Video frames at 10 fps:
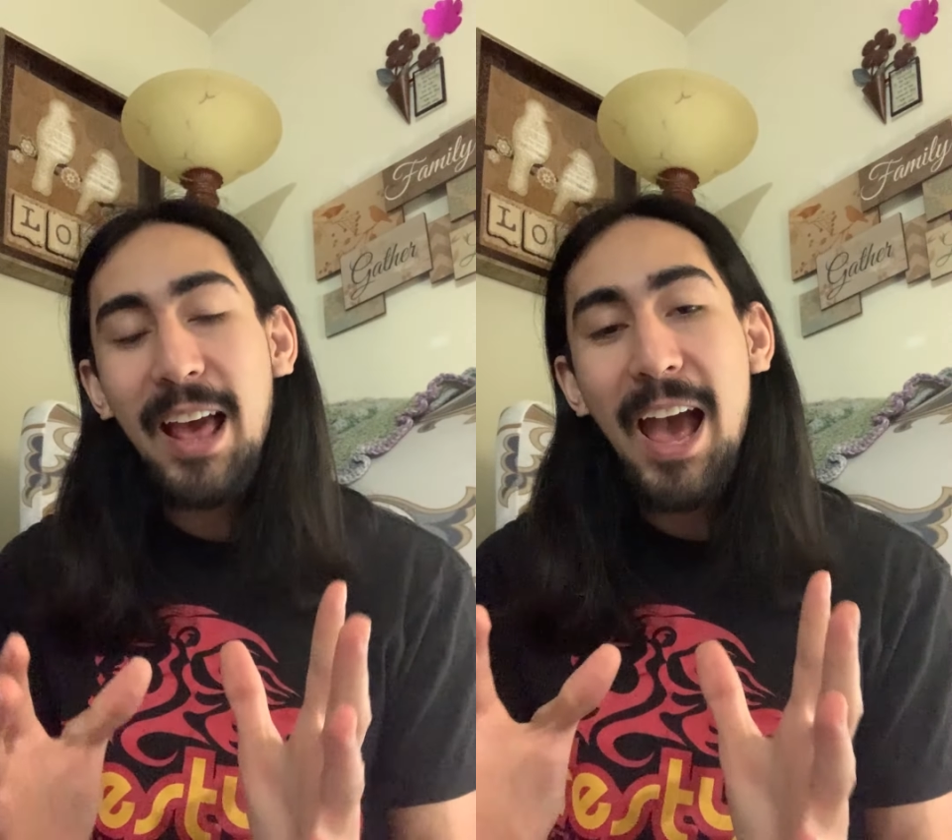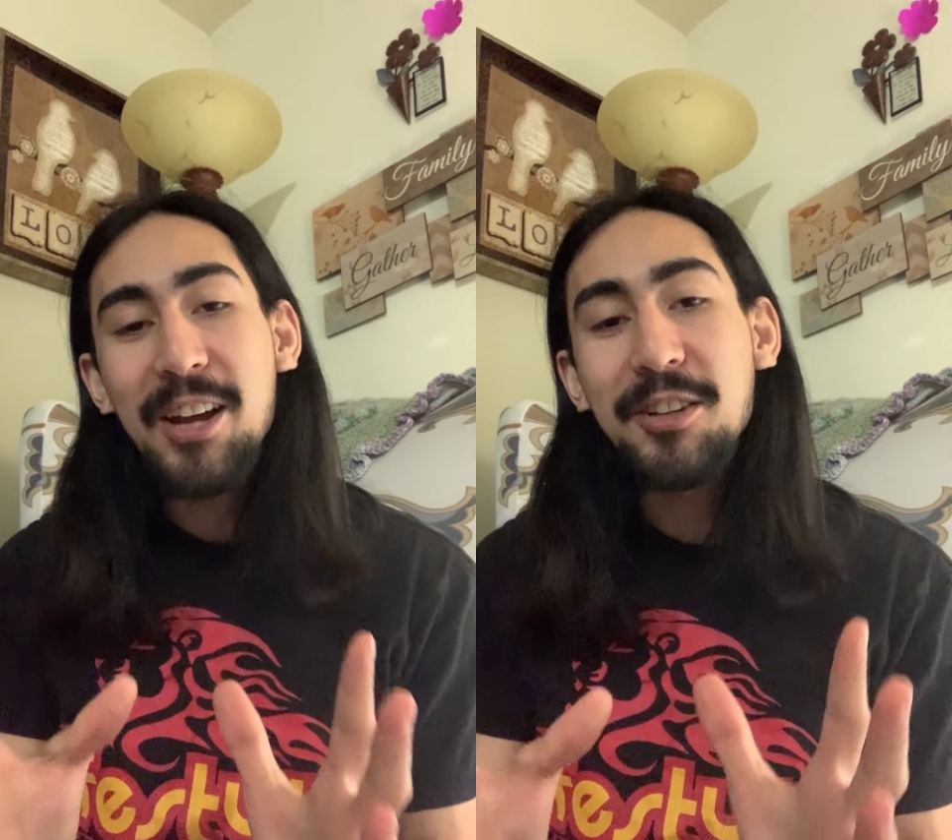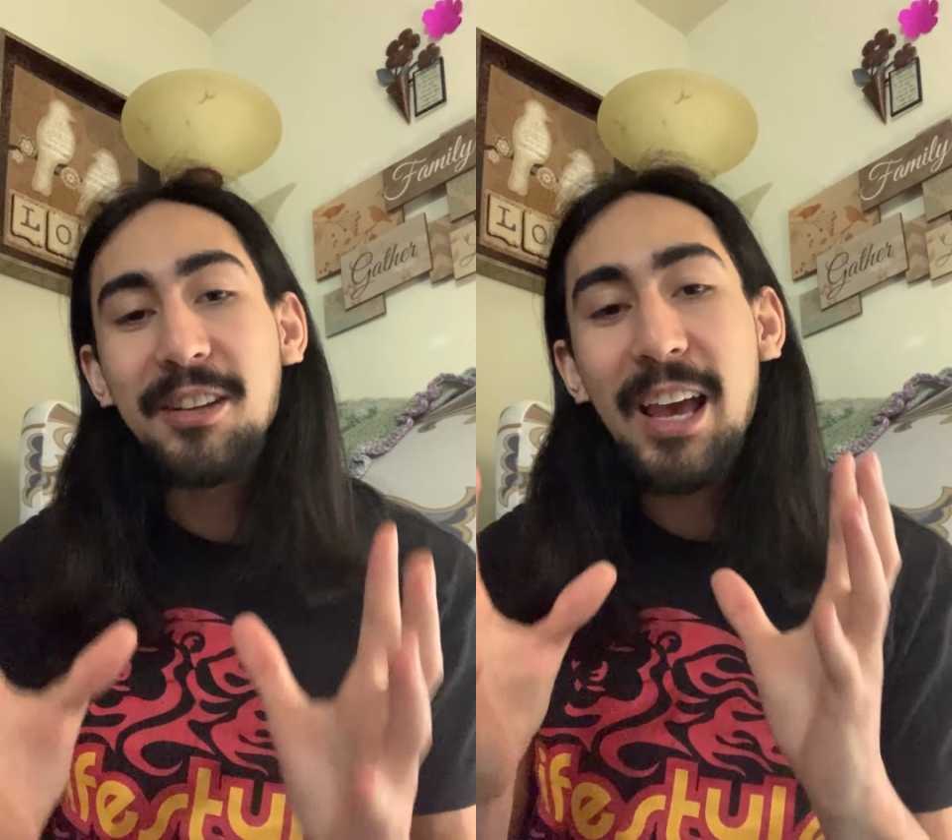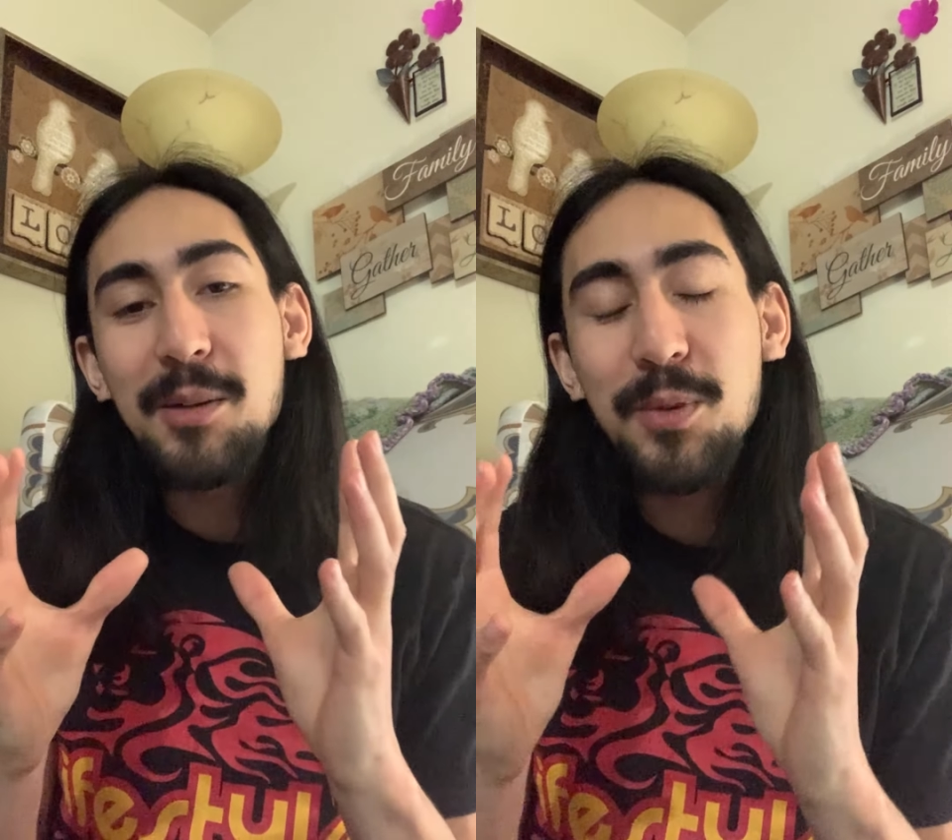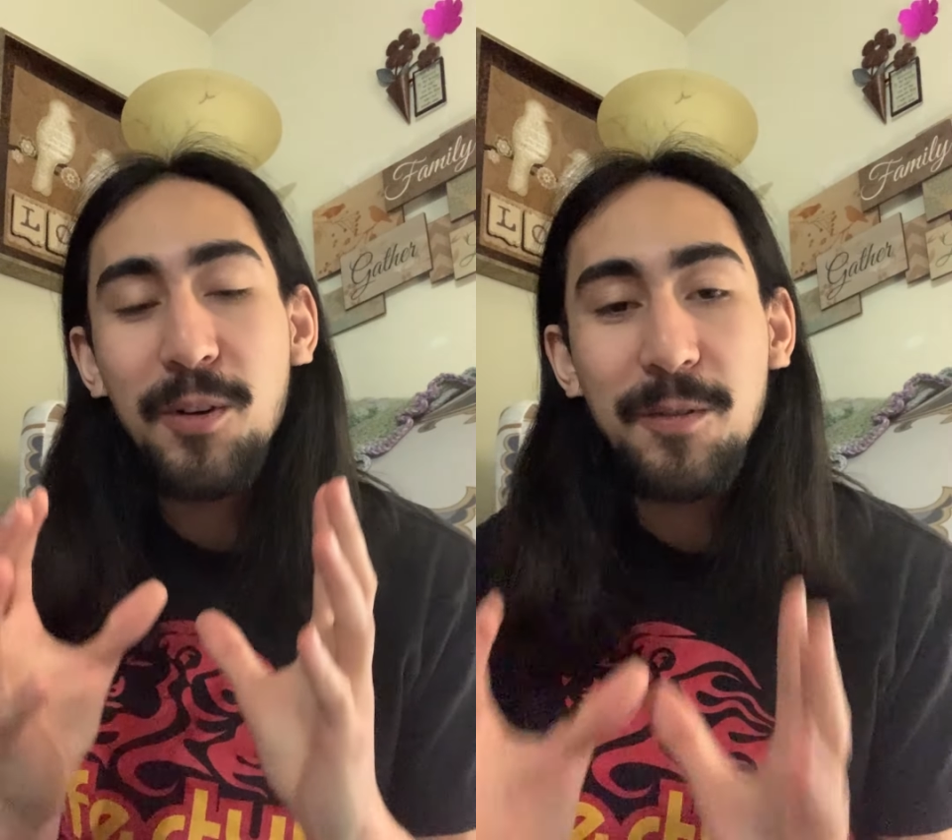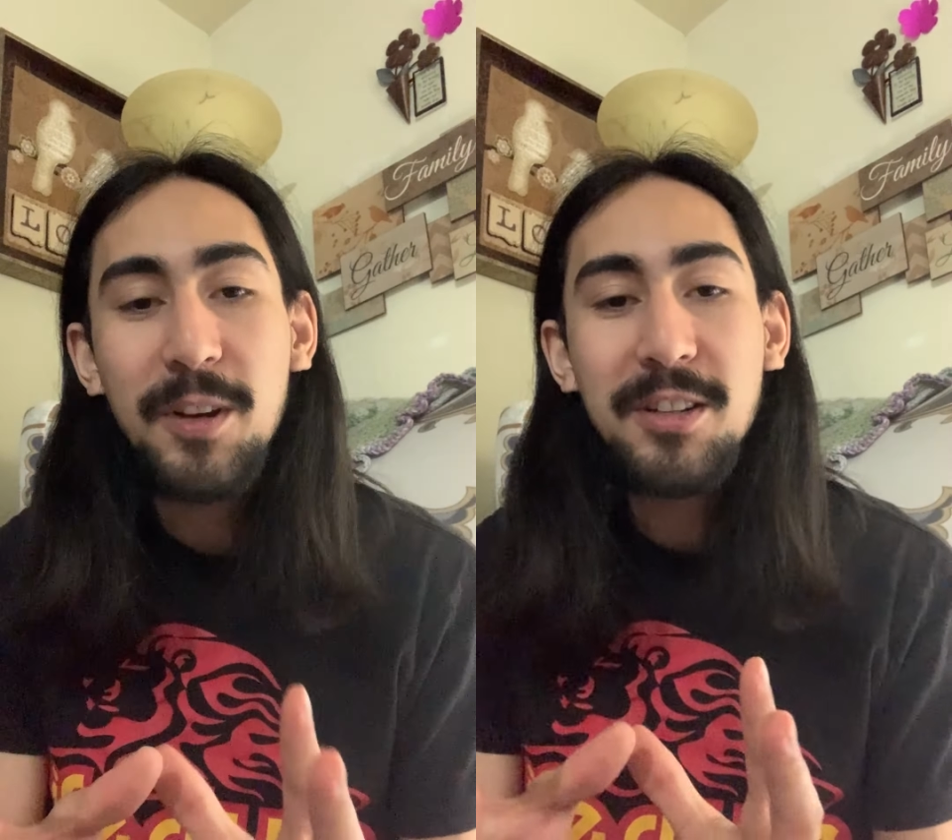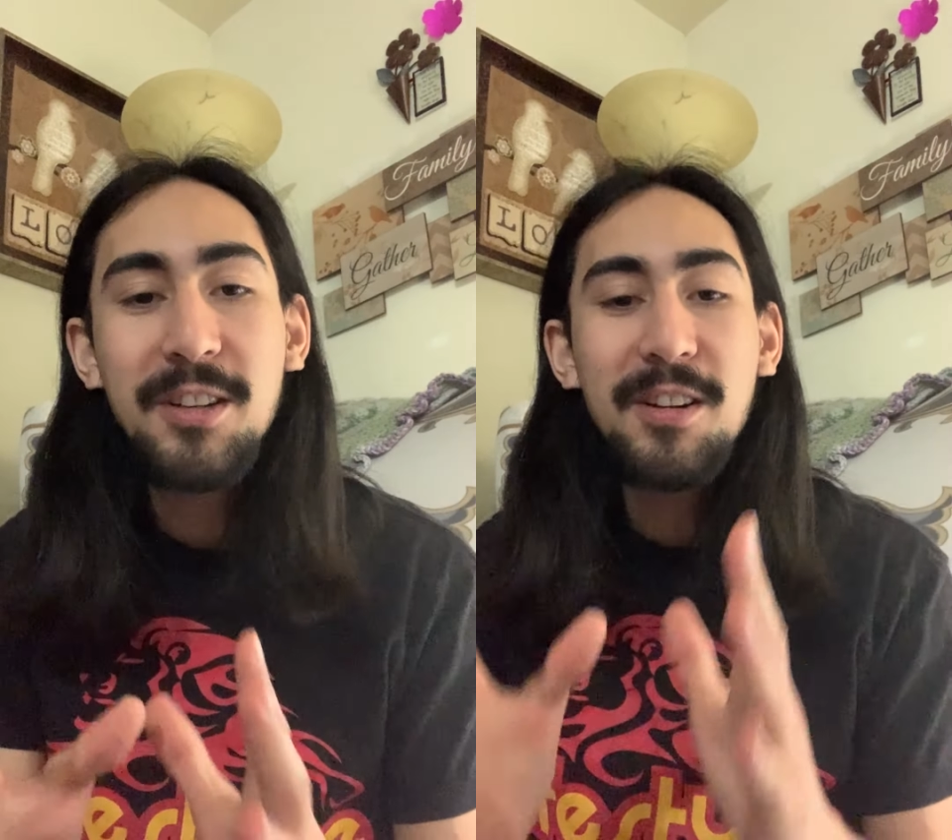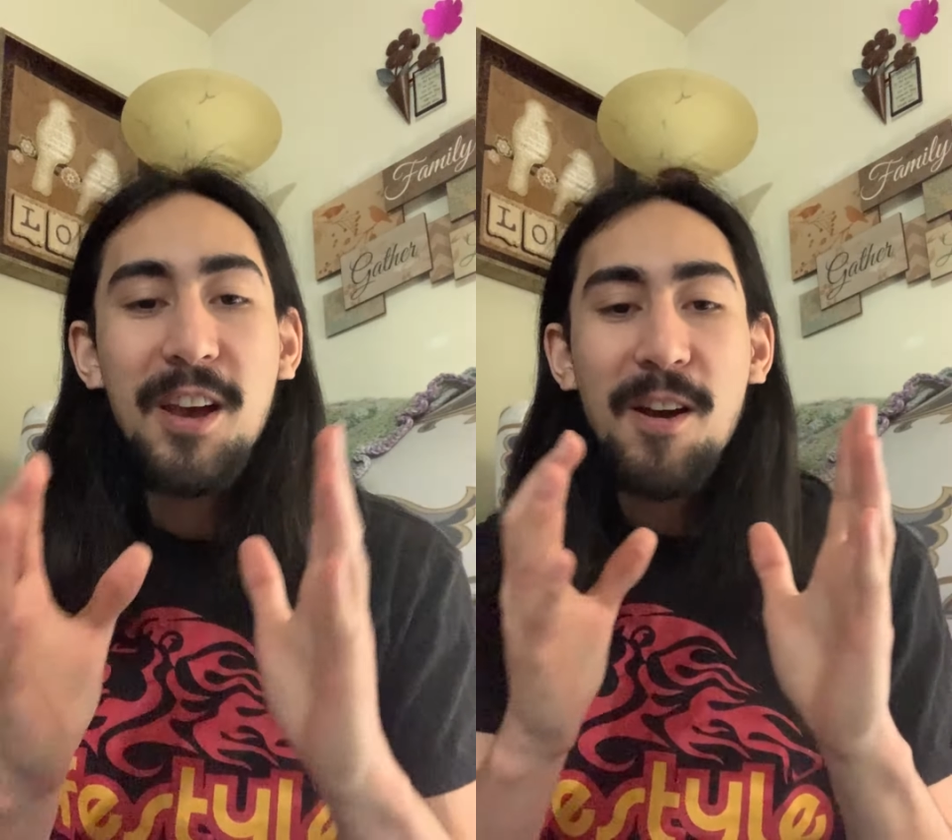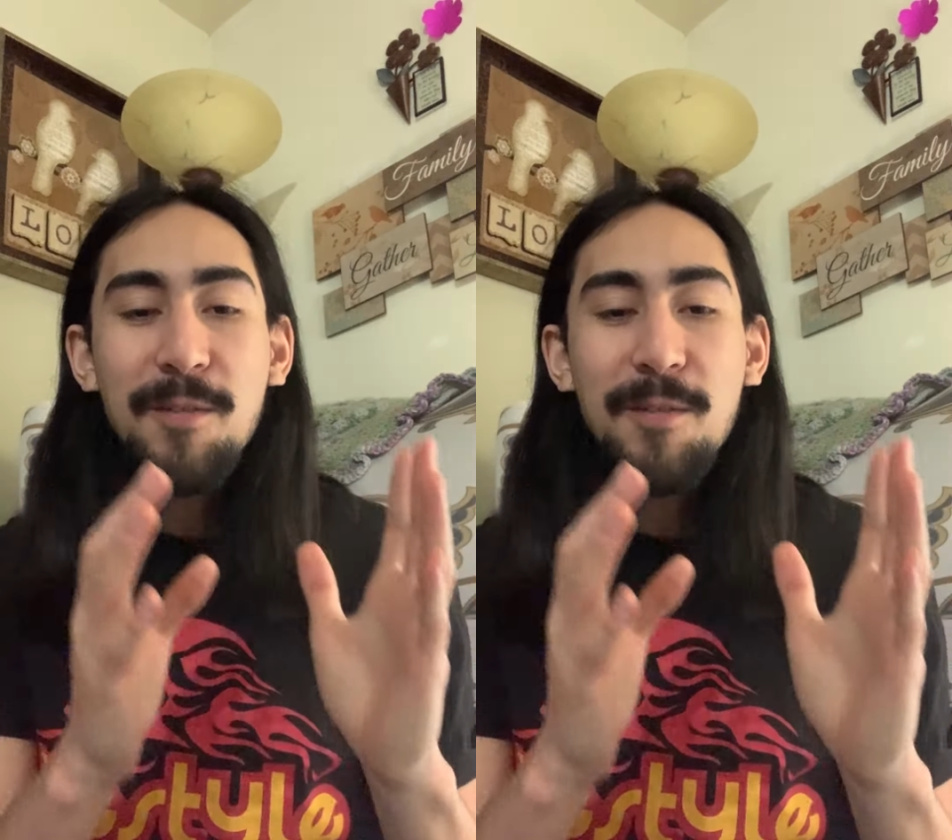actually has provision